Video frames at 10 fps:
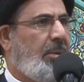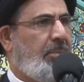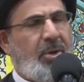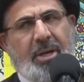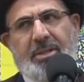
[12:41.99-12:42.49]

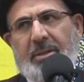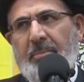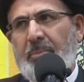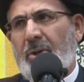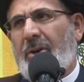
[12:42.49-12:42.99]
book,
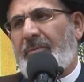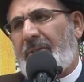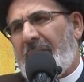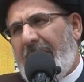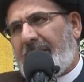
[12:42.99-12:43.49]
book of
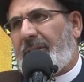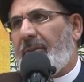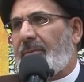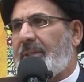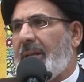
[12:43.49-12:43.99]

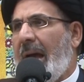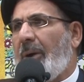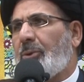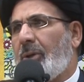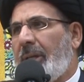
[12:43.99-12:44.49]
directives,
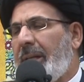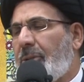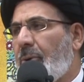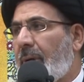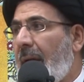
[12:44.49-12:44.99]
how to
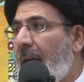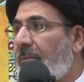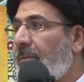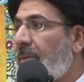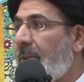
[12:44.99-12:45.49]
lead your
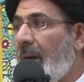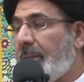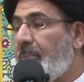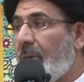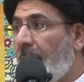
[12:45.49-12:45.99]
life,
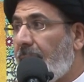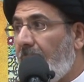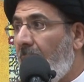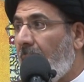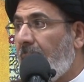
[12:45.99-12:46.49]
not book of
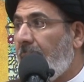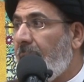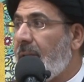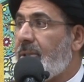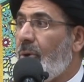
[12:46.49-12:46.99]
law.
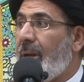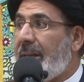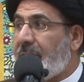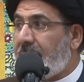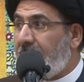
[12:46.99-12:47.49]
There is no
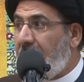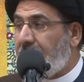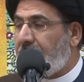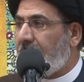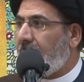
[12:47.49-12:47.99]

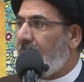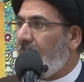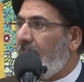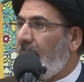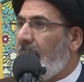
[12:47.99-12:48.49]
legislation.
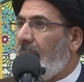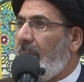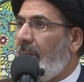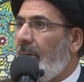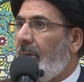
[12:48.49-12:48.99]

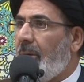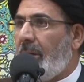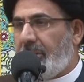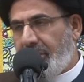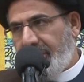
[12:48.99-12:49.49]

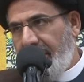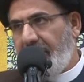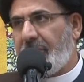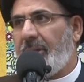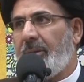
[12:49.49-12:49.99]

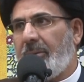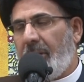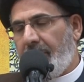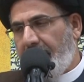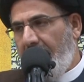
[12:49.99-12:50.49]
Legislation,
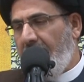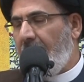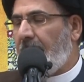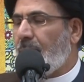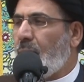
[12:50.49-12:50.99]

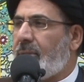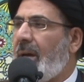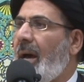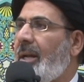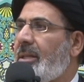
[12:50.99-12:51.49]
uh, Musa
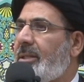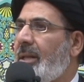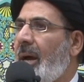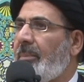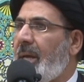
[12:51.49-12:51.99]
alayhi
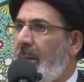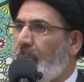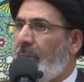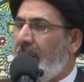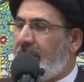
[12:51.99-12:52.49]
salam came
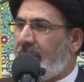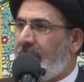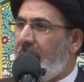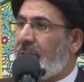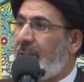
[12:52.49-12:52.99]
with
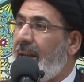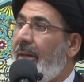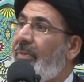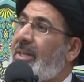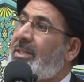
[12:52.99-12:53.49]
legislation,
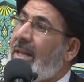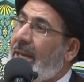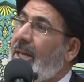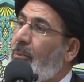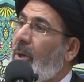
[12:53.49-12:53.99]
and the
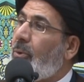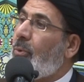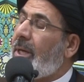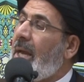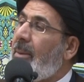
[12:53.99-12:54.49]
second one
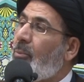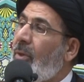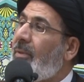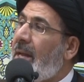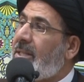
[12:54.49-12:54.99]
who came
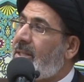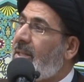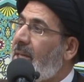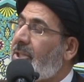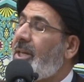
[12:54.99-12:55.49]
with
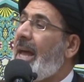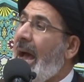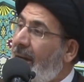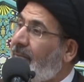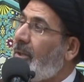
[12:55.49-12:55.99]
legislation
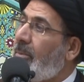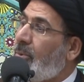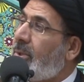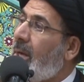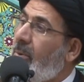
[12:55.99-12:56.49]
after
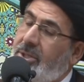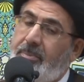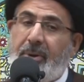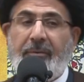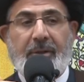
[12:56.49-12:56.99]
Musa was the
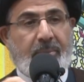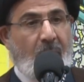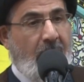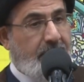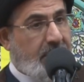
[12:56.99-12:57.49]
Prophet
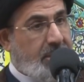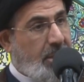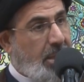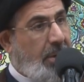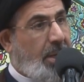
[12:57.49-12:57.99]
Muhammad
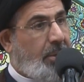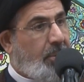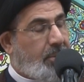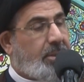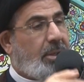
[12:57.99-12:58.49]
sallallahu
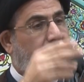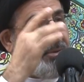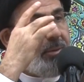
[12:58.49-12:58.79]
alayhi wasallam.